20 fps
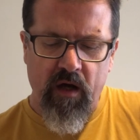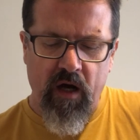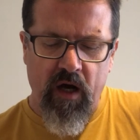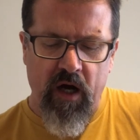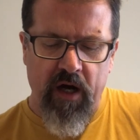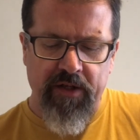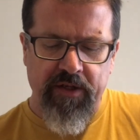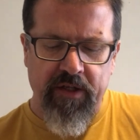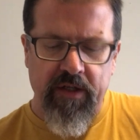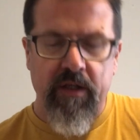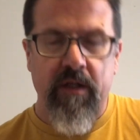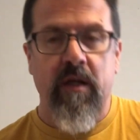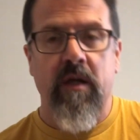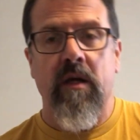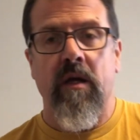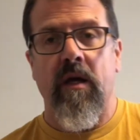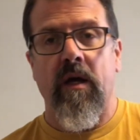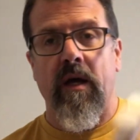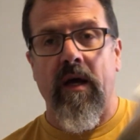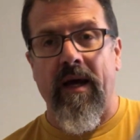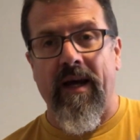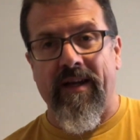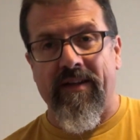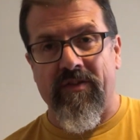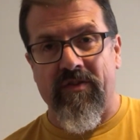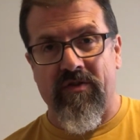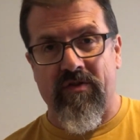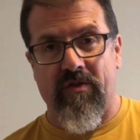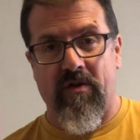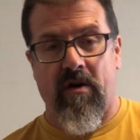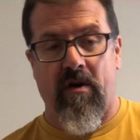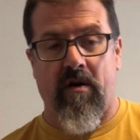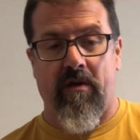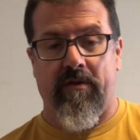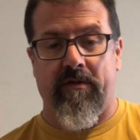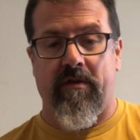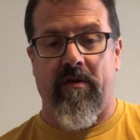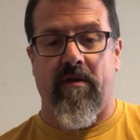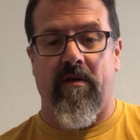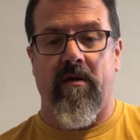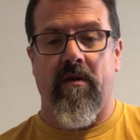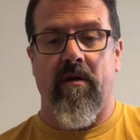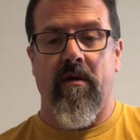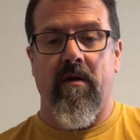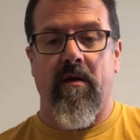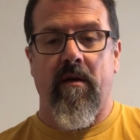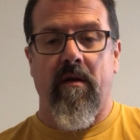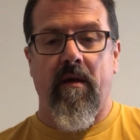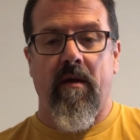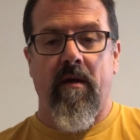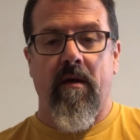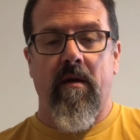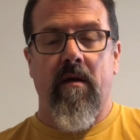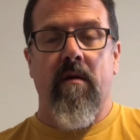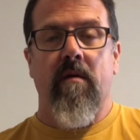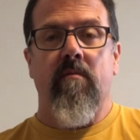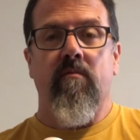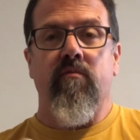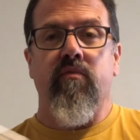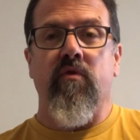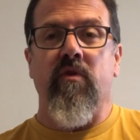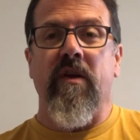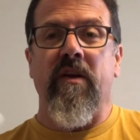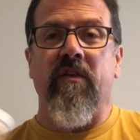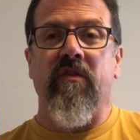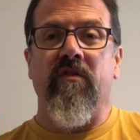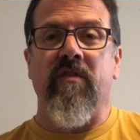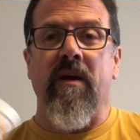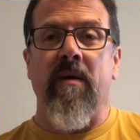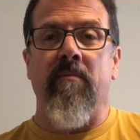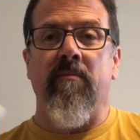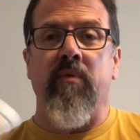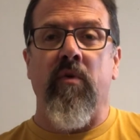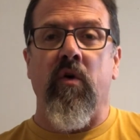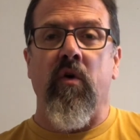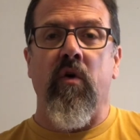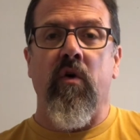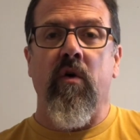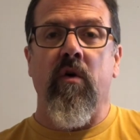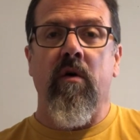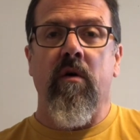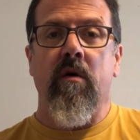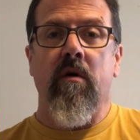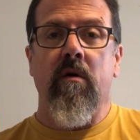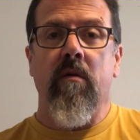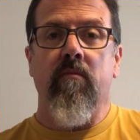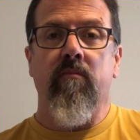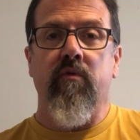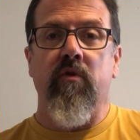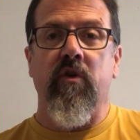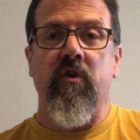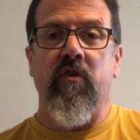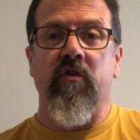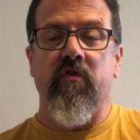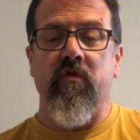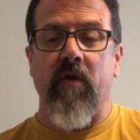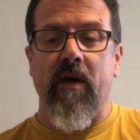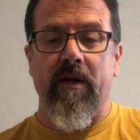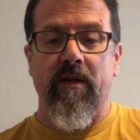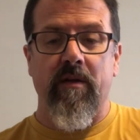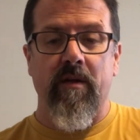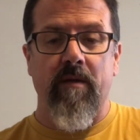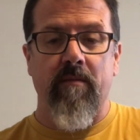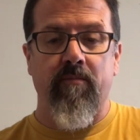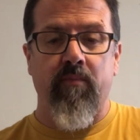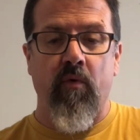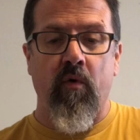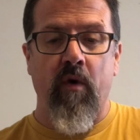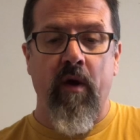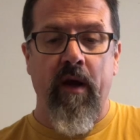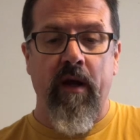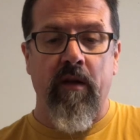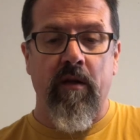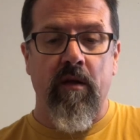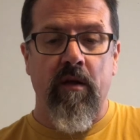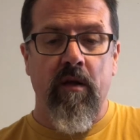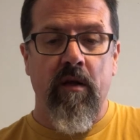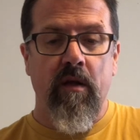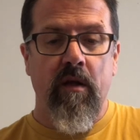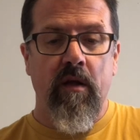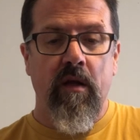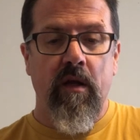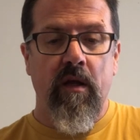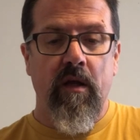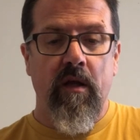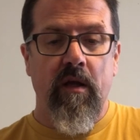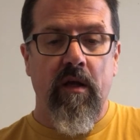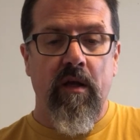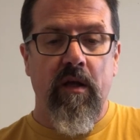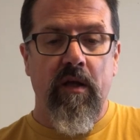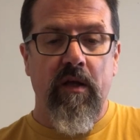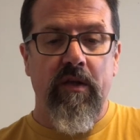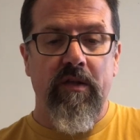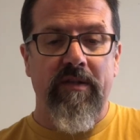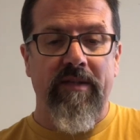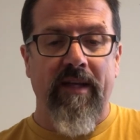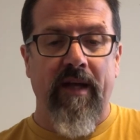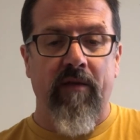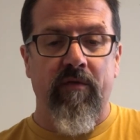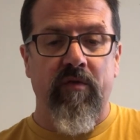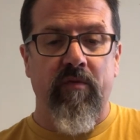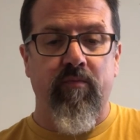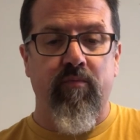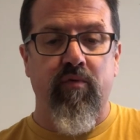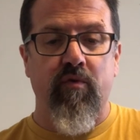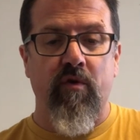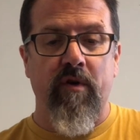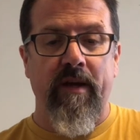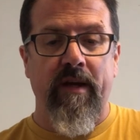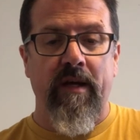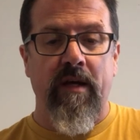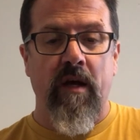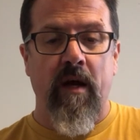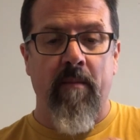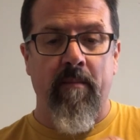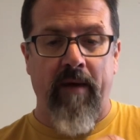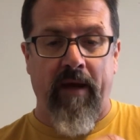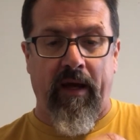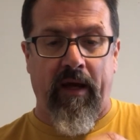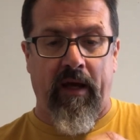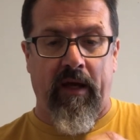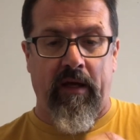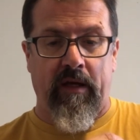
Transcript: onion, and salt. Pretty simple, pretty straight to the point. Sounds pretty yummy.